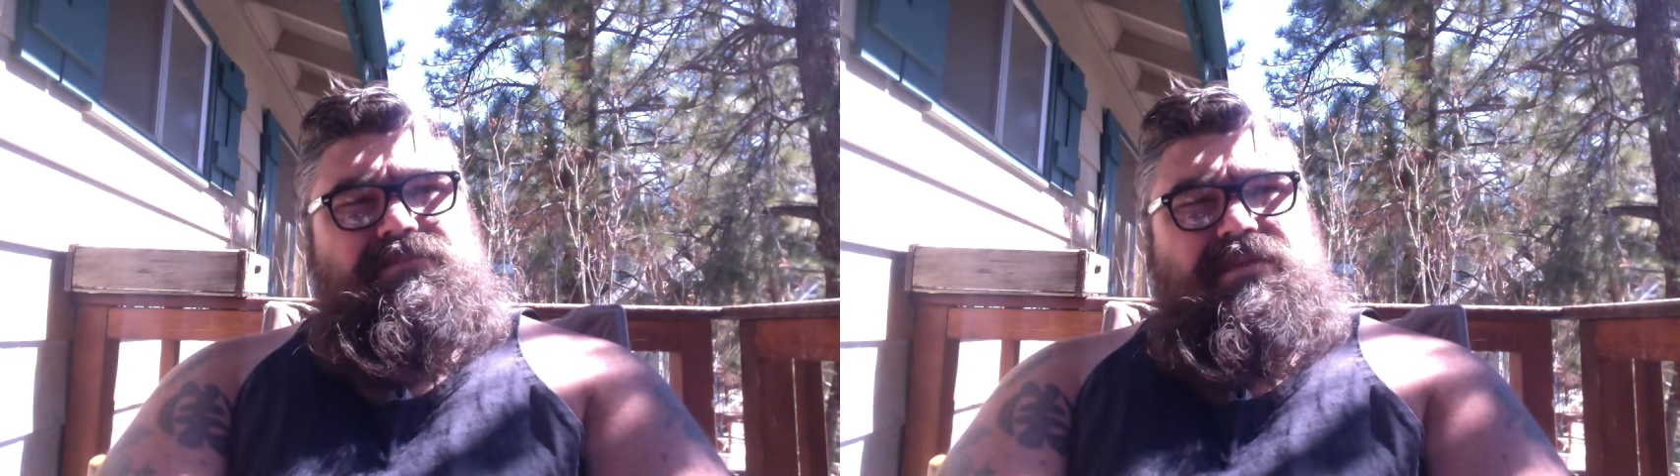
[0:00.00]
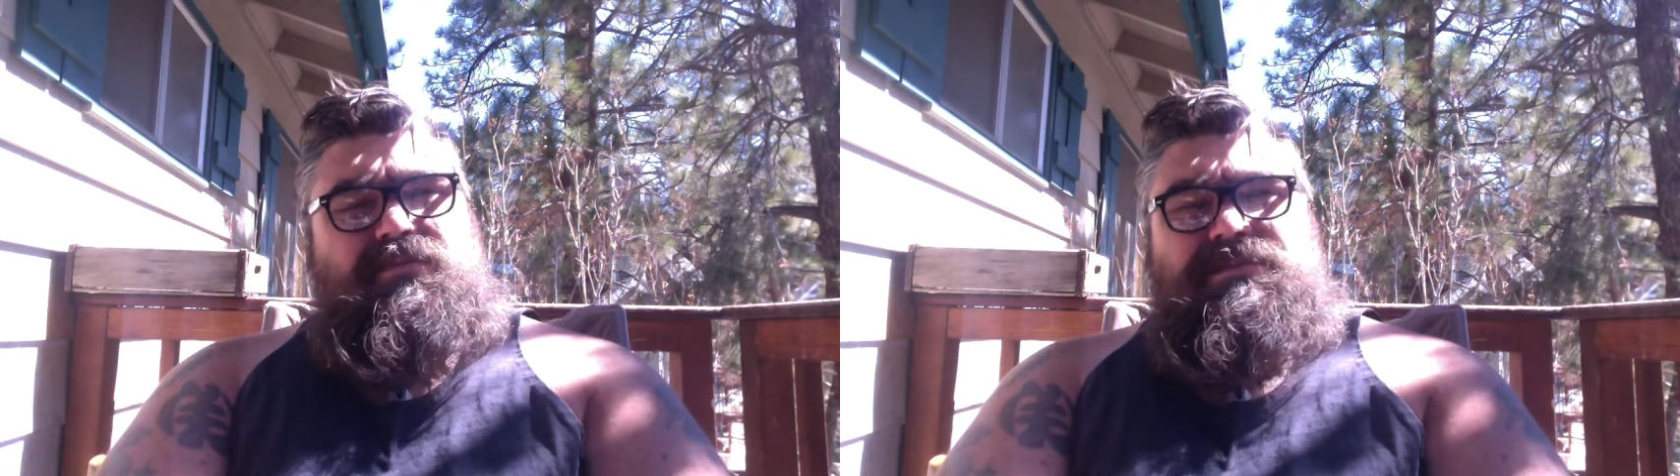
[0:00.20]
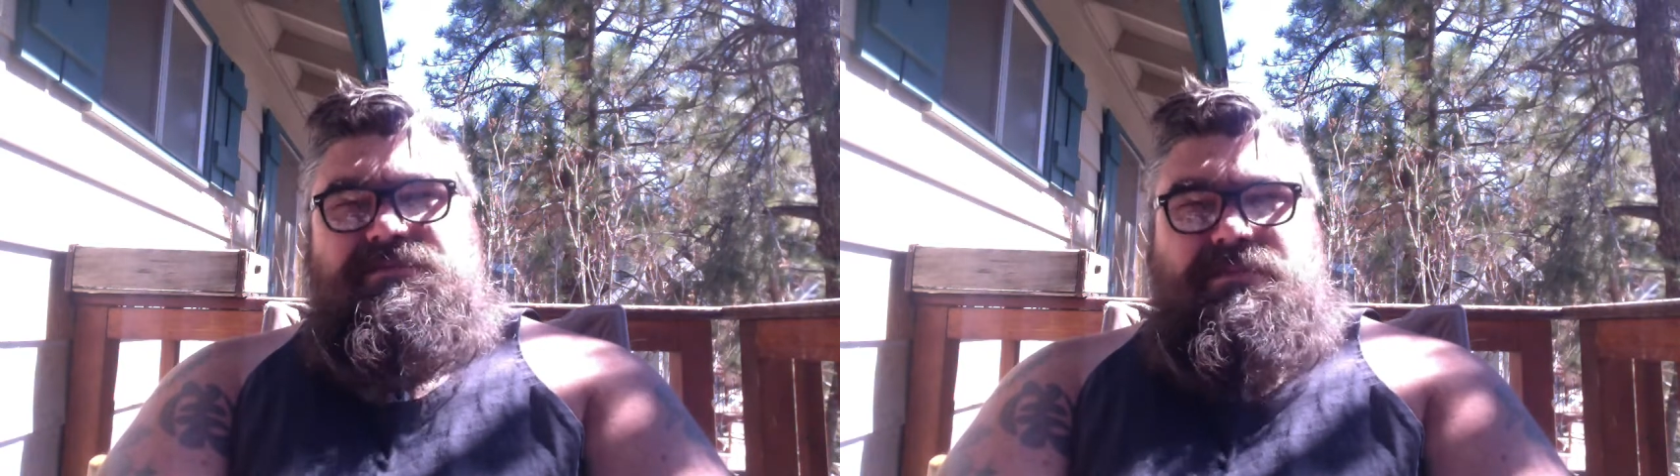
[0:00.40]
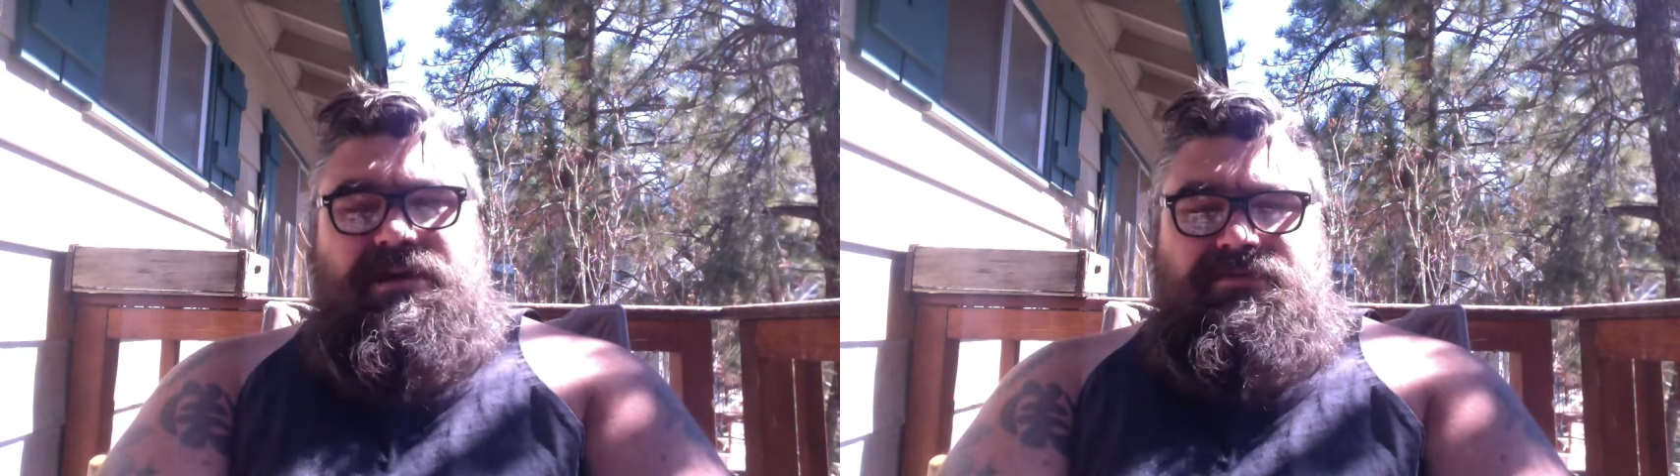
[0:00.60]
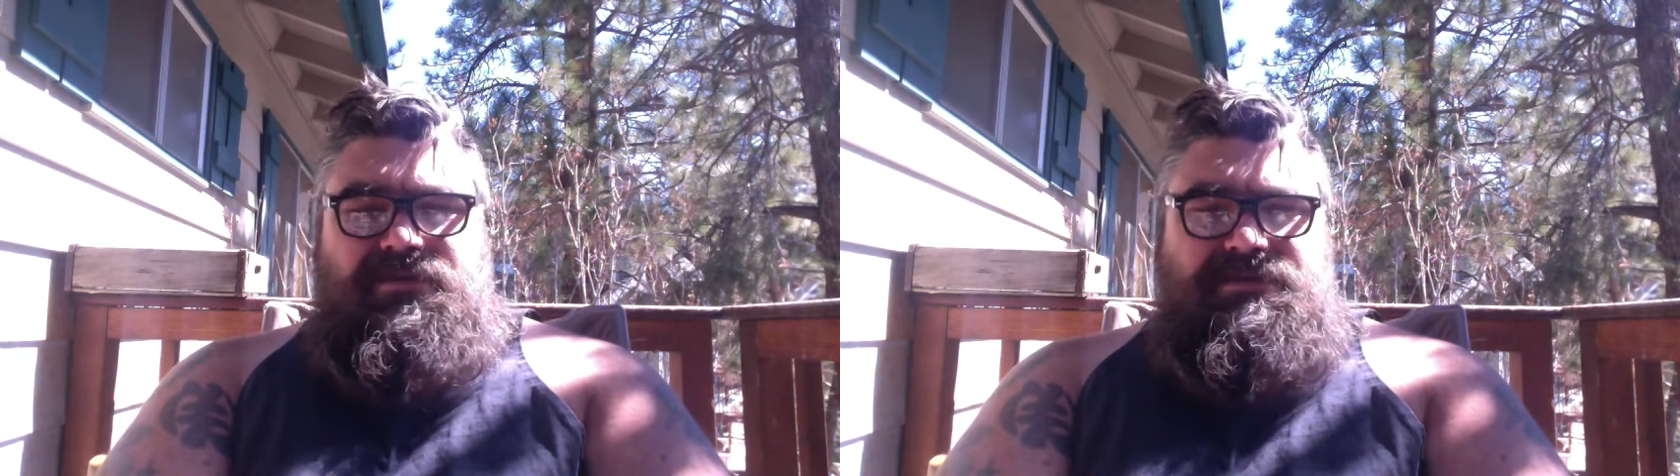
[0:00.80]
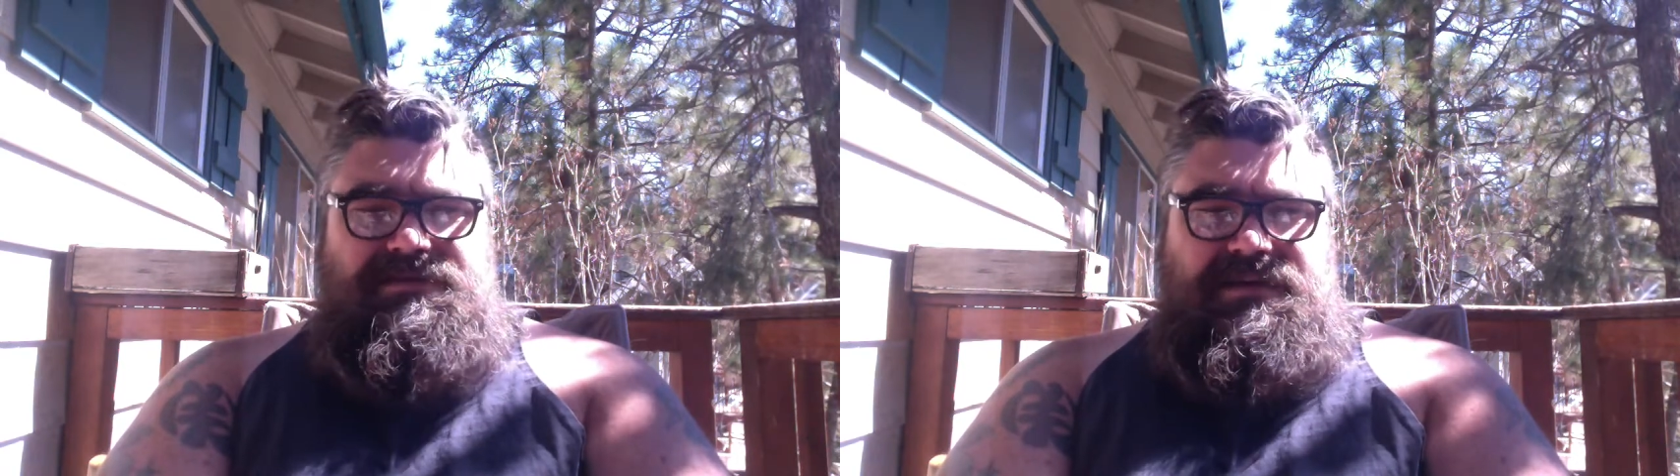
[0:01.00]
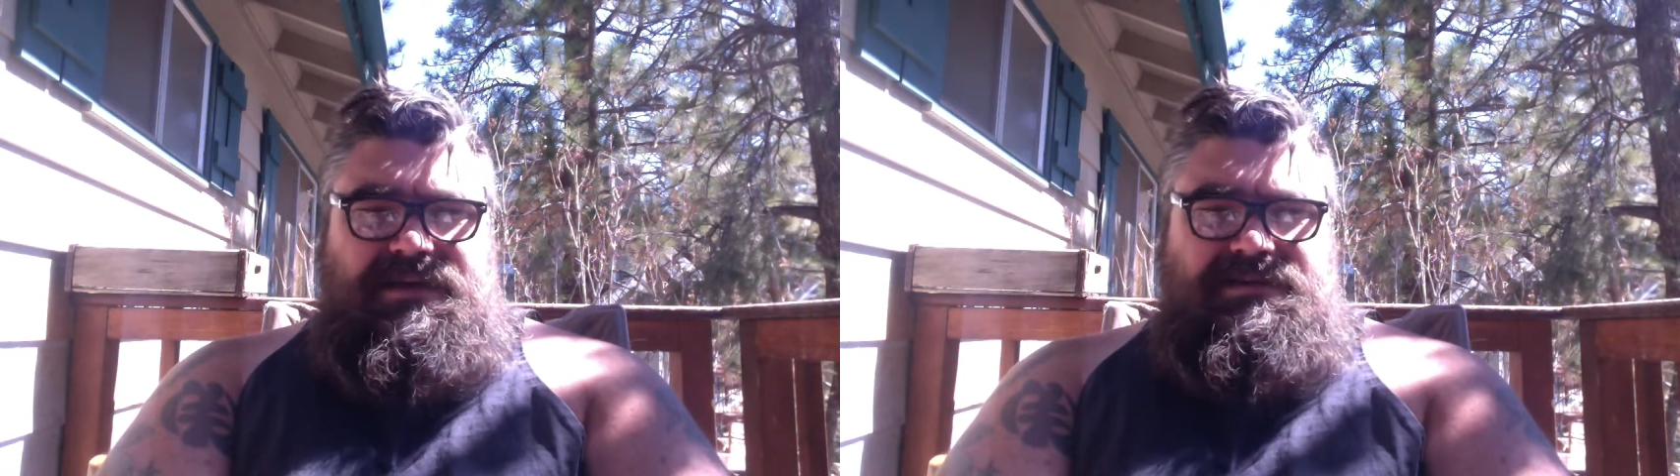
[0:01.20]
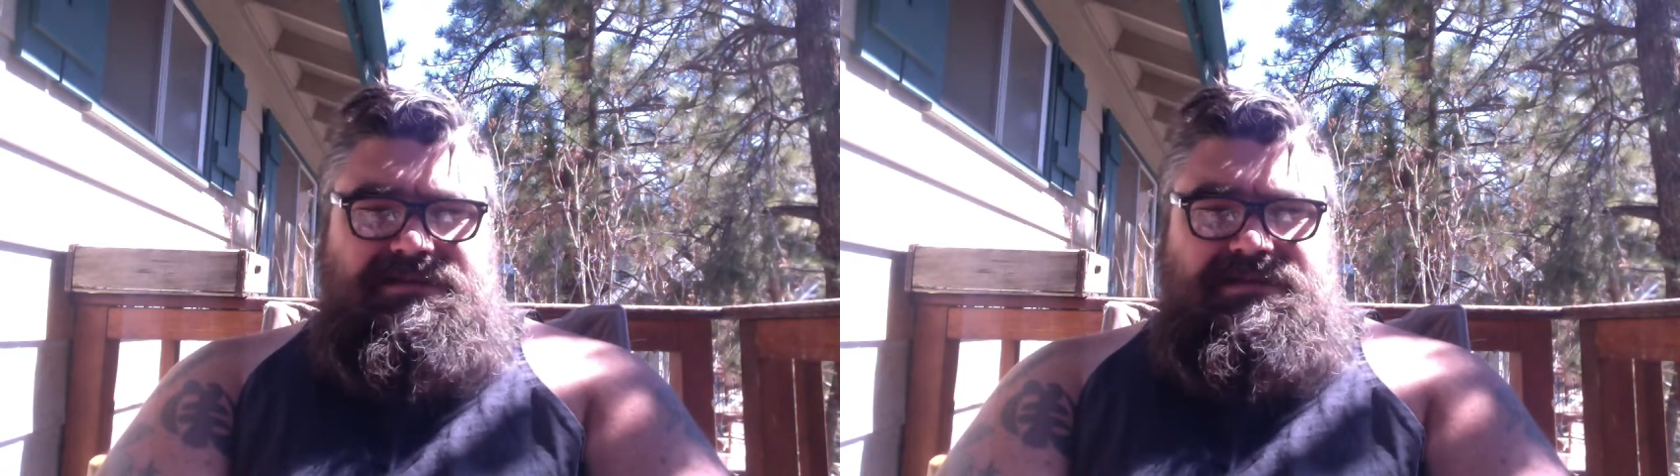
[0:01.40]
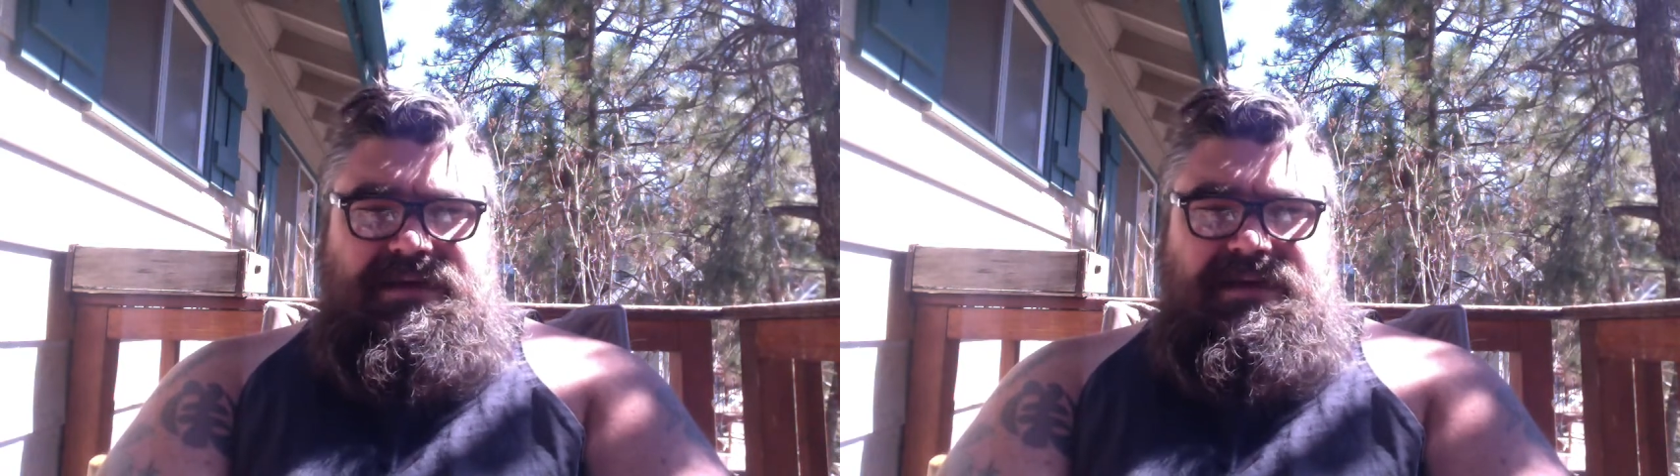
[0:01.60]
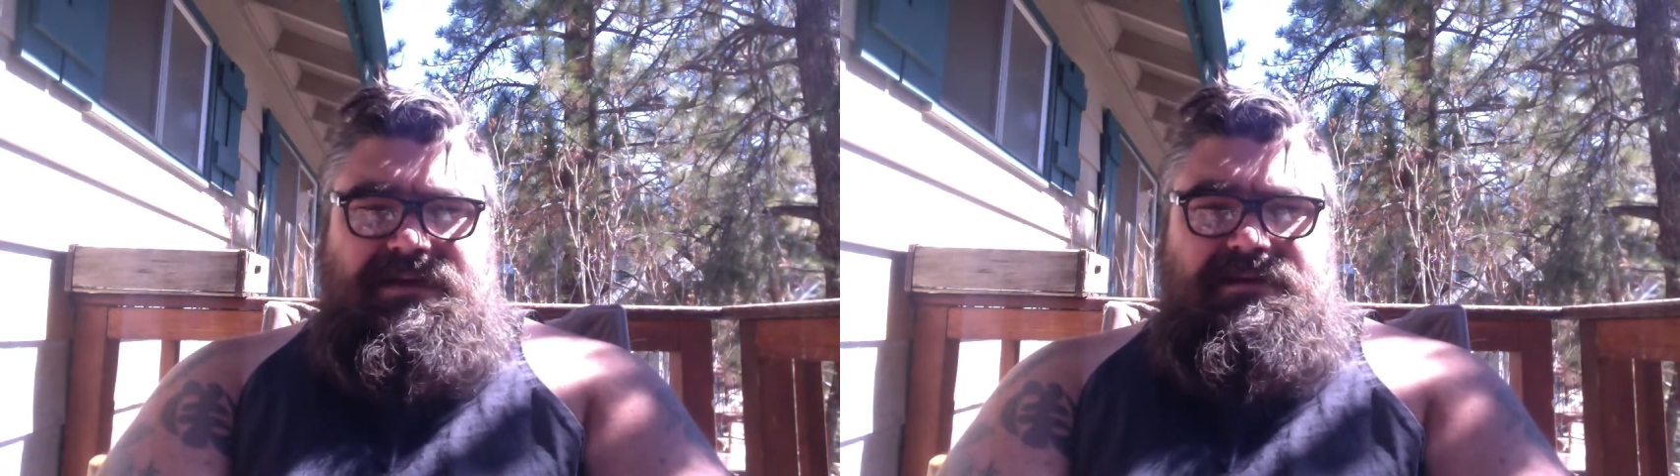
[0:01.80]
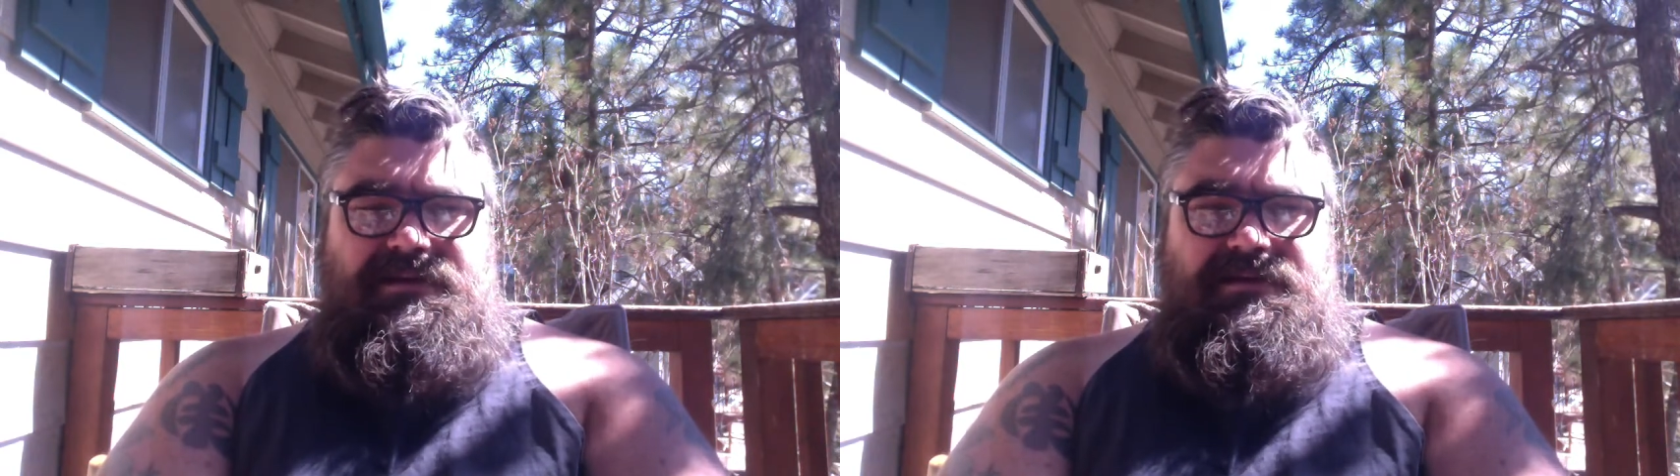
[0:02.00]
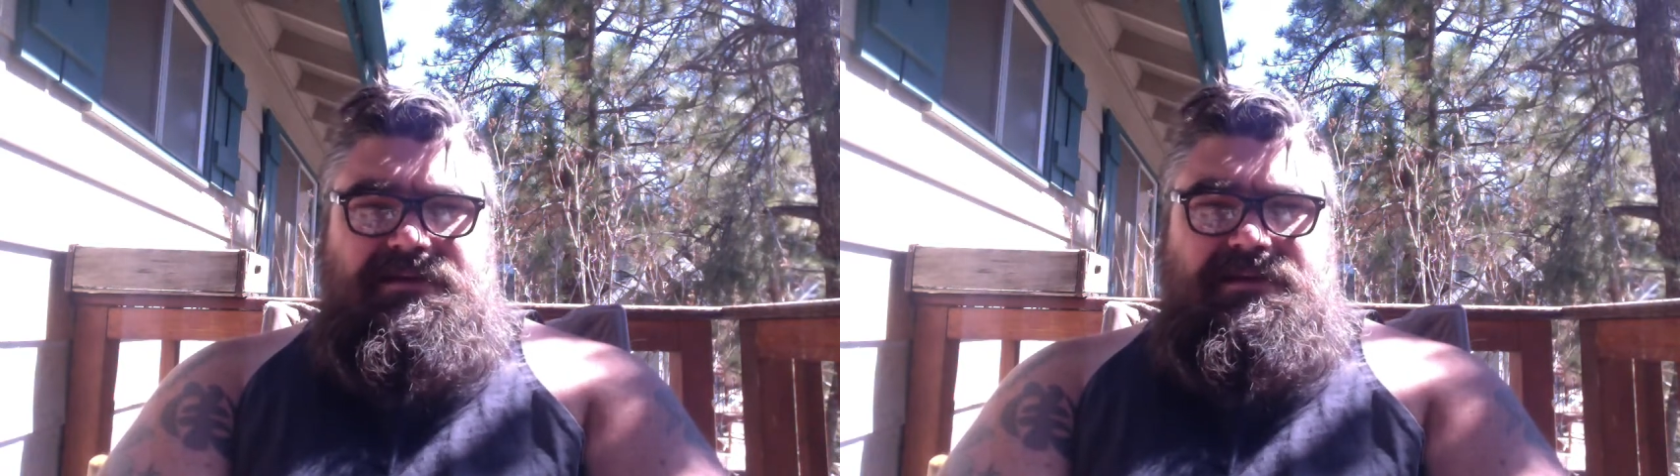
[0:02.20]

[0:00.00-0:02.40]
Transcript: There were some other sites like